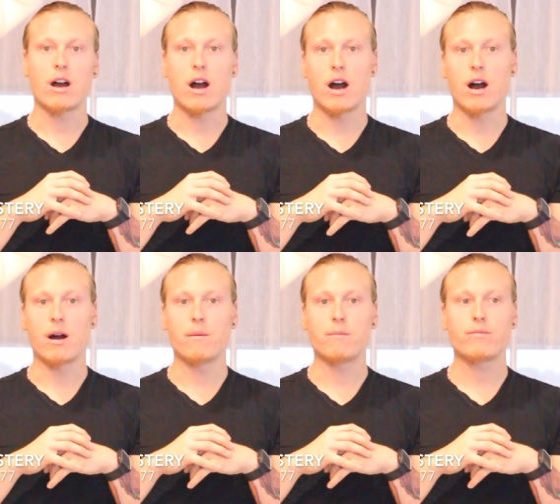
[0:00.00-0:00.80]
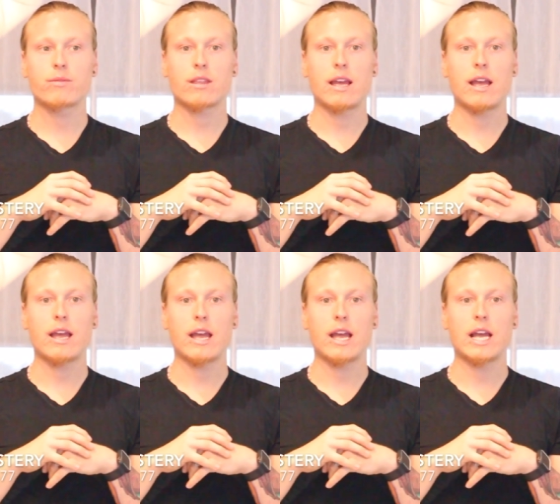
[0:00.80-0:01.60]
um,
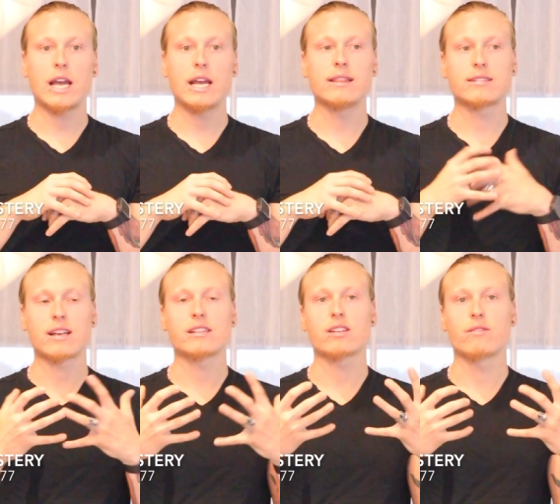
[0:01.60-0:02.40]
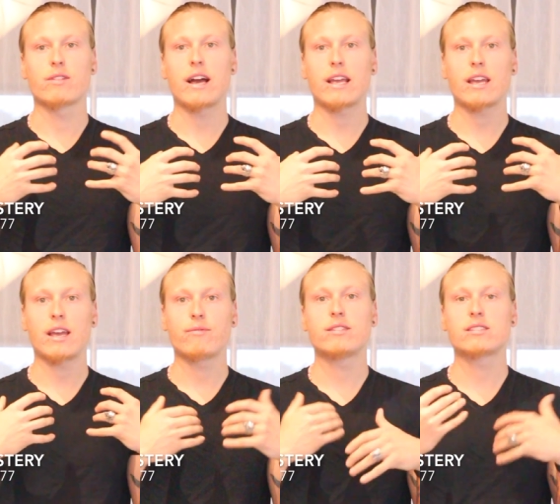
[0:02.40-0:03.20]
in the sense of like
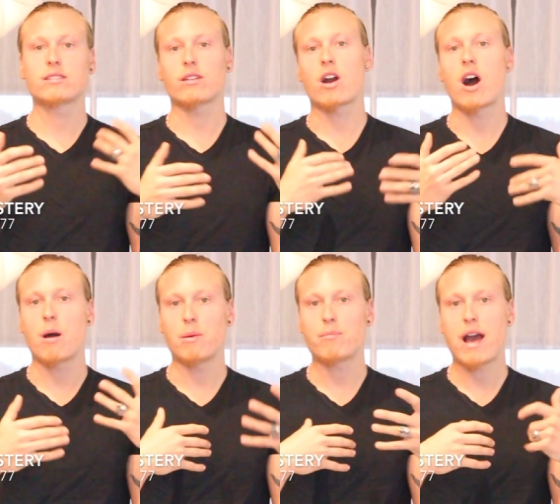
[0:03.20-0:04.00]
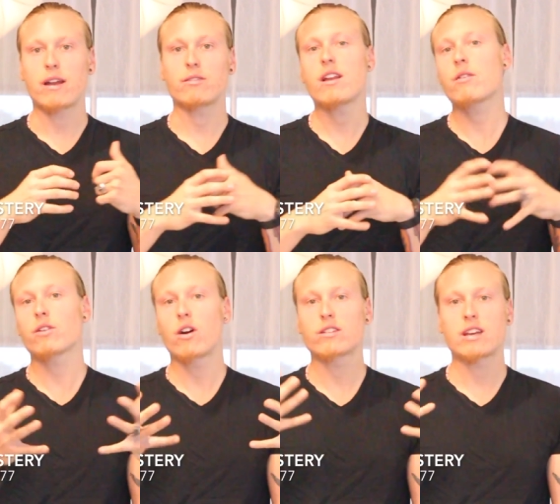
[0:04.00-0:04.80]
if this is a common pattern. Now
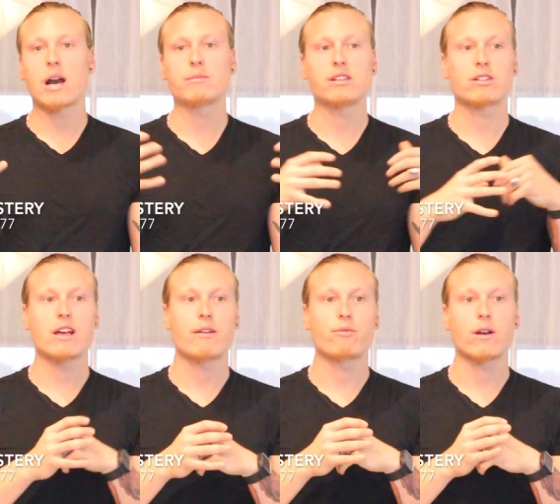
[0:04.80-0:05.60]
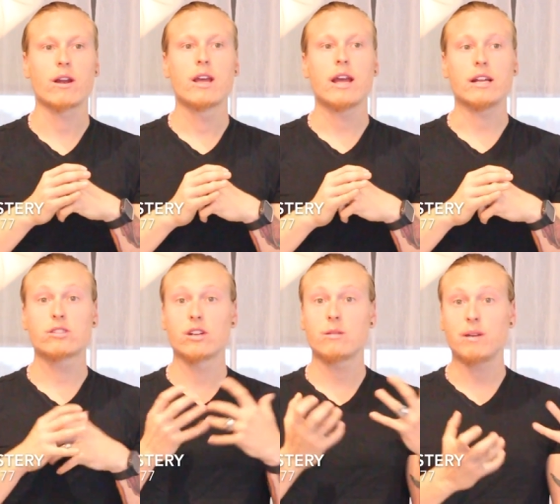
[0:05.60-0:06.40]
there are times in your life where
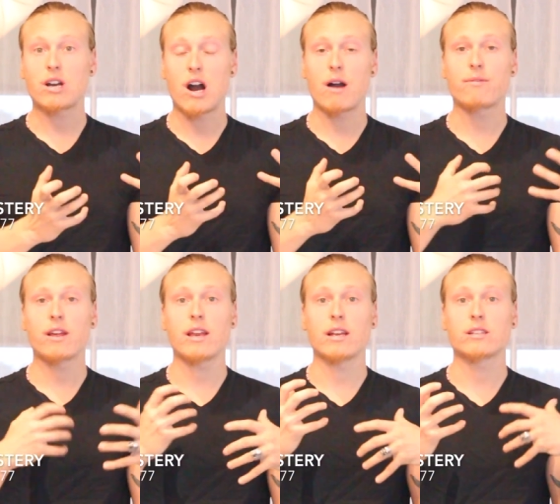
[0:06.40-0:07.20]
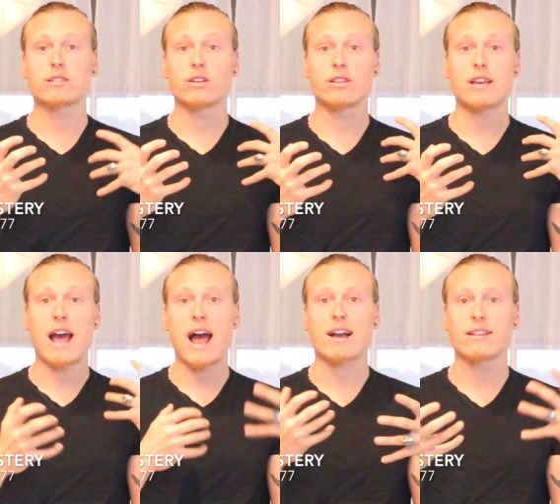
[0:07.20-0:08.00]
it's good to be confident and it's good
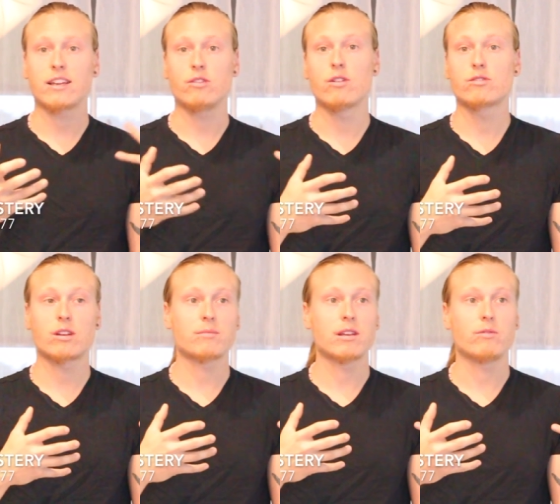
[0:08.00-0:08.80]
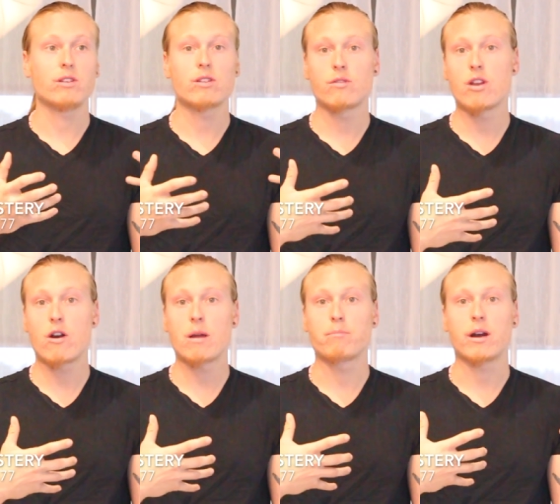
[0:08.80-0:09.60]
to act like you know something when you don't
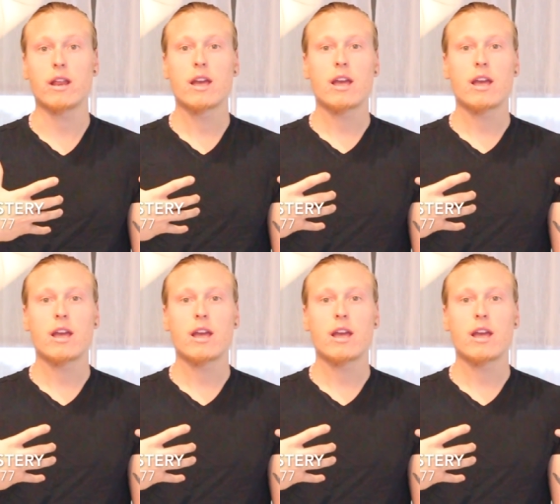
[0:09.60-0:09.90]
know it, but